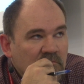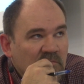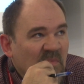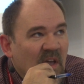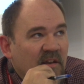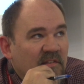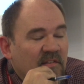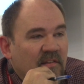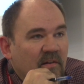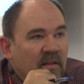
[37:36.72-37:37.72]
Not
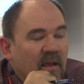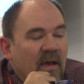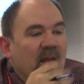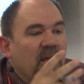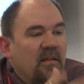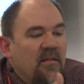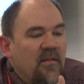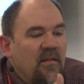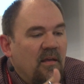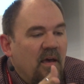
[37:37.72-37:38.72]
necessarily.
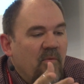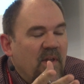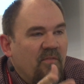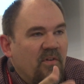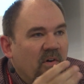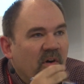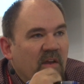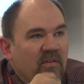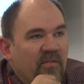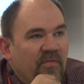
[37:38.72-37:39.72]
I would have to know how
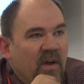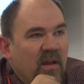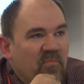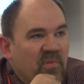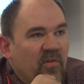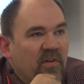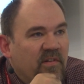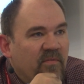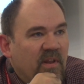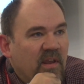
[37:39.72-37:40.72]
you define
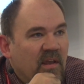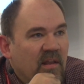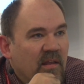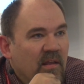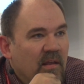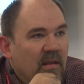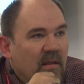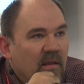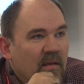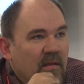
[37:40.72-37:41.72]
productivity.
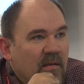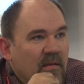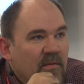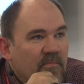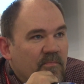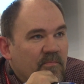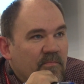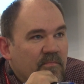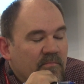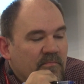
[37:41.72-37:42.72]
John, I'm
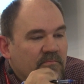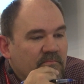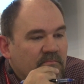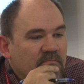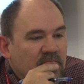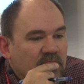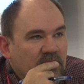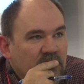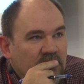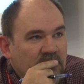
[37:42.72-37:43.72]
kind
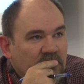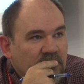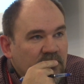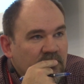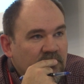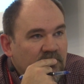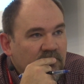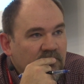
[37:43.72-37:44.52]
of open to change,